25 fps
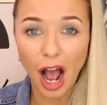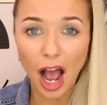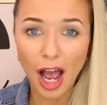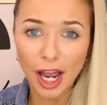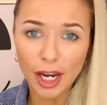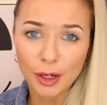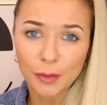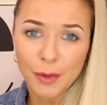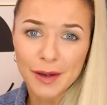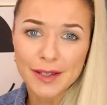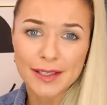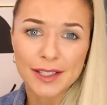
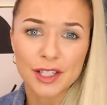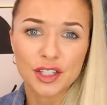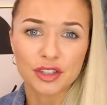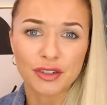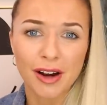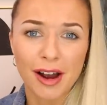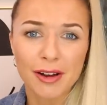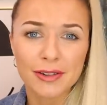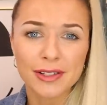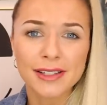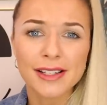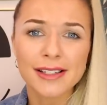high-waisted
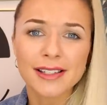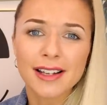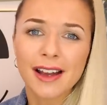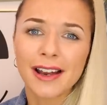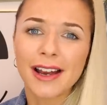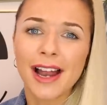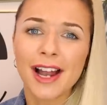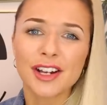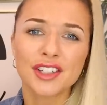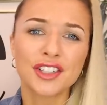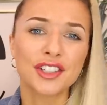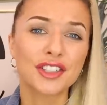trousers.
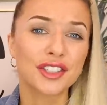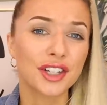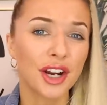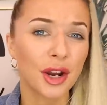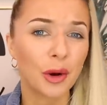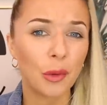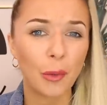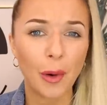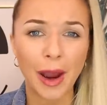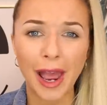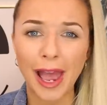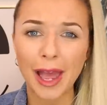I actually
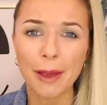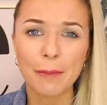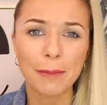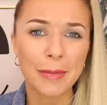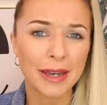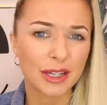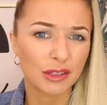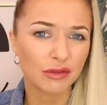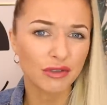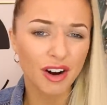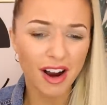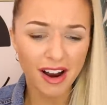don't wear
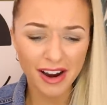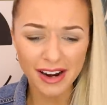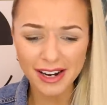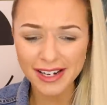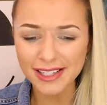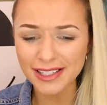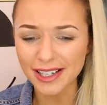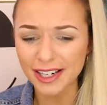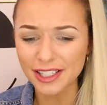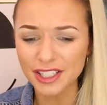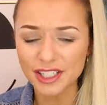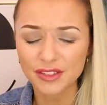
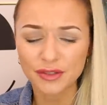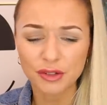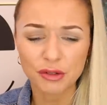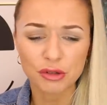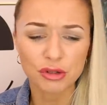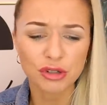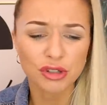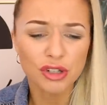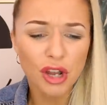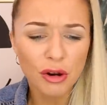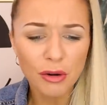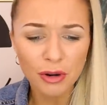mid-rise. I just feel
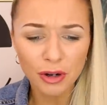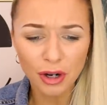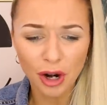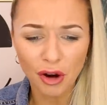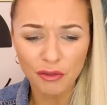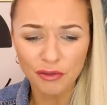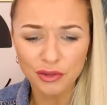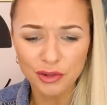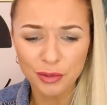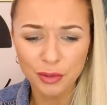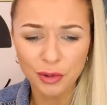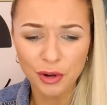so
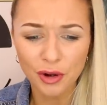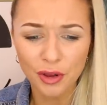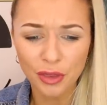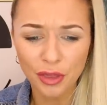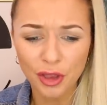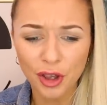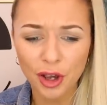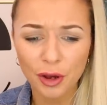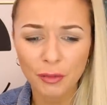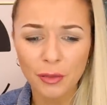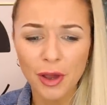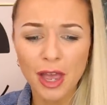uncomfortable
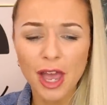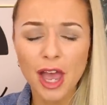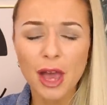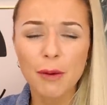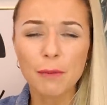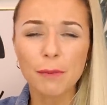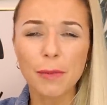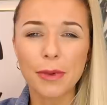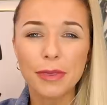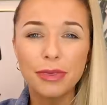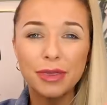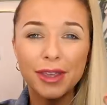in them,
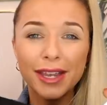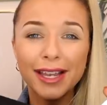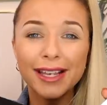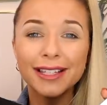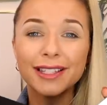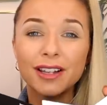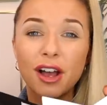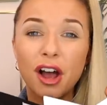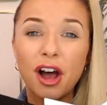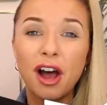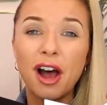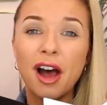but
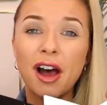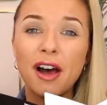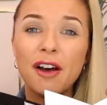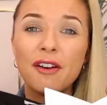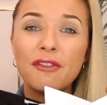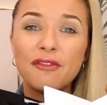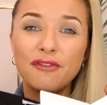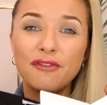these are